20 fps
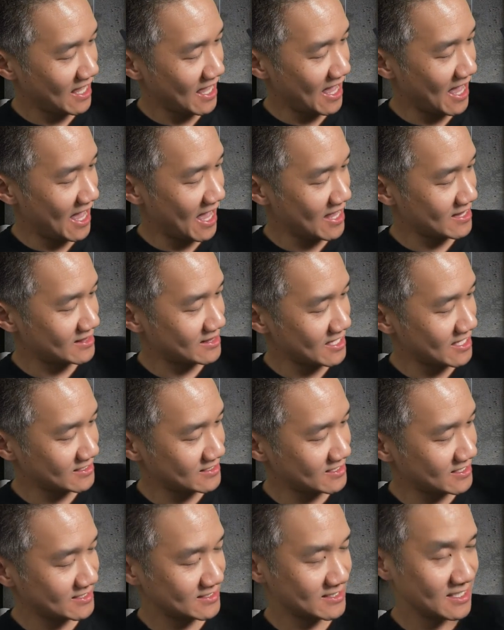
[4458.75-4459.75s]
and let
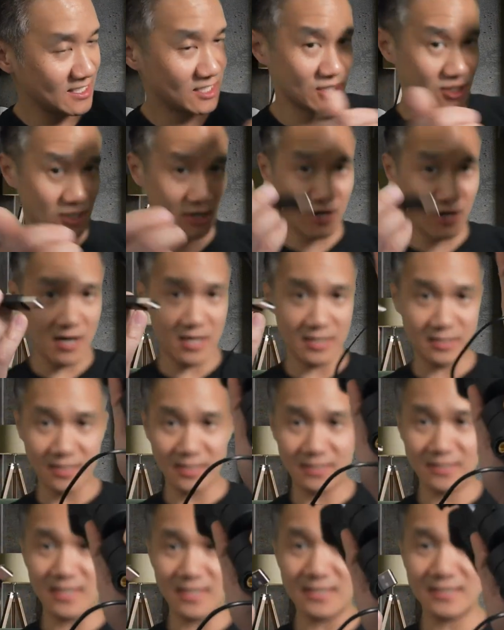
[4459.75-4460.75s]
this thing charge.
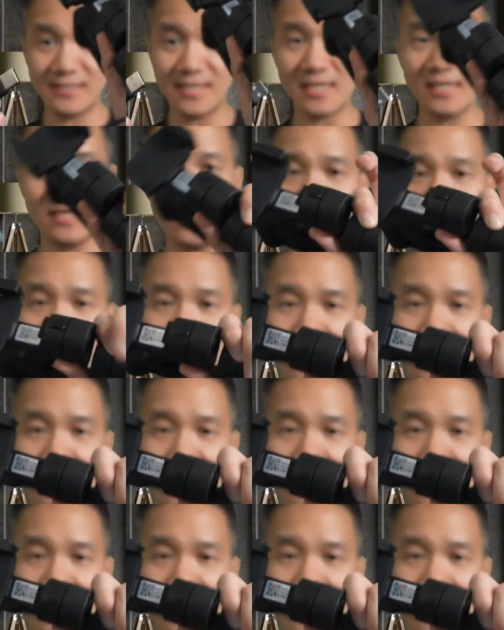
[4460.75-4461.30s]
It does take a little